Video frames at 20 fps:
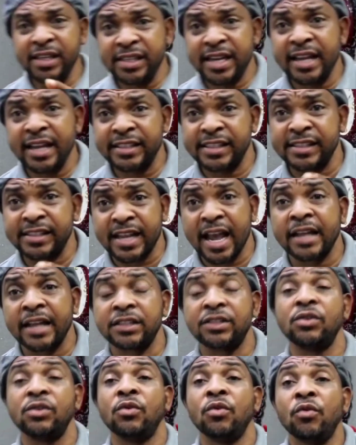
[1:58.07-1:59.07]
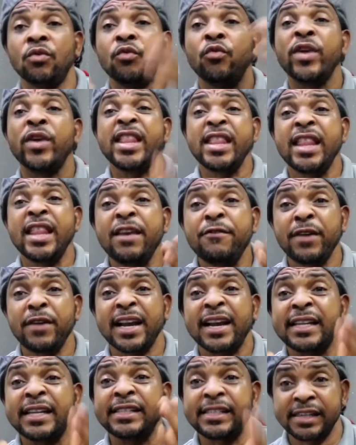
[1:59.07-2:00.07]
that is that we never
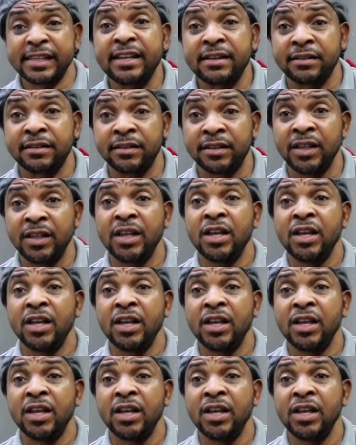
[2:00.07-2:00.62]
can tell.